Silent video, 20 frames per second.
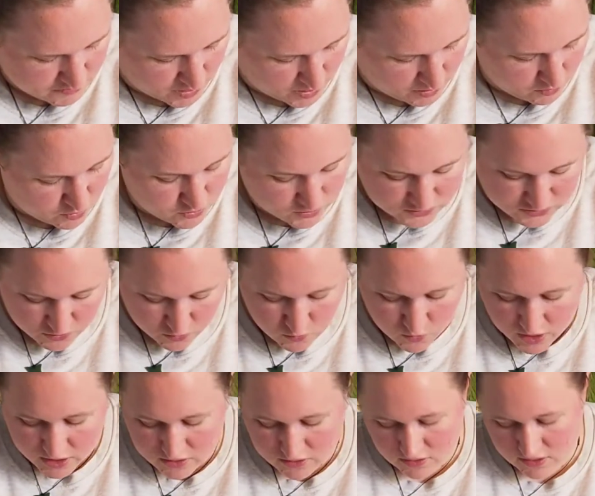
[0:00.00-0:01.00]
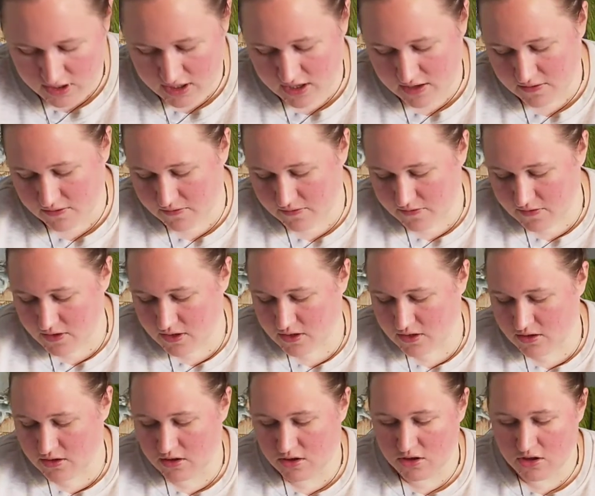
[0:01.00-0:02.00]
I'm also wondering if
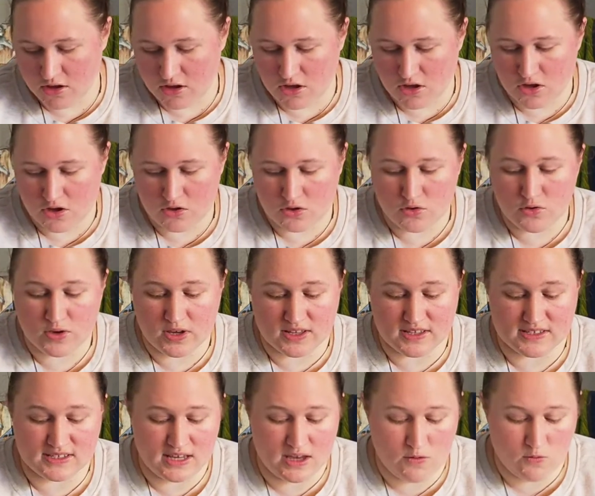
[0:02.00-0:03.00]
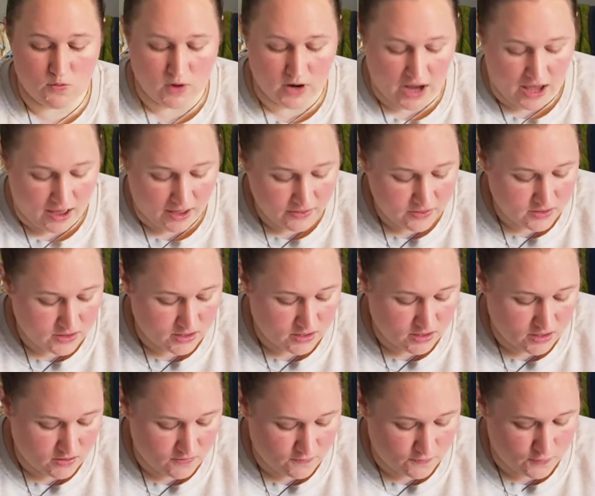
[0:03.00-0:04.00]
you can see what
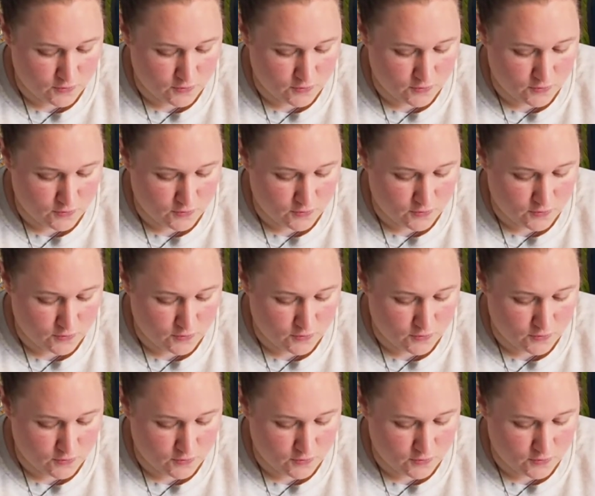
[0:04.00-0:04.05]
other